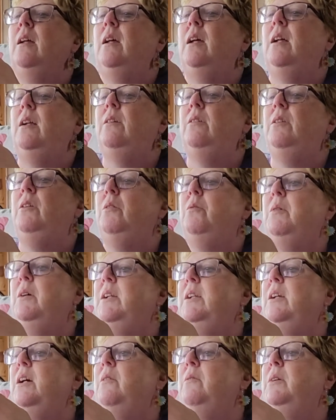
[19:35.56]
I don't know
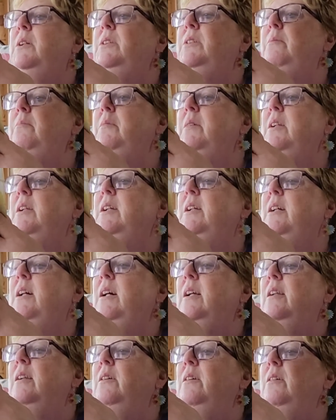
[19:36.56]
what one I'm going to
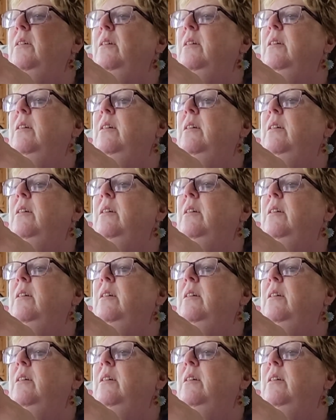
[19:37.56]
color.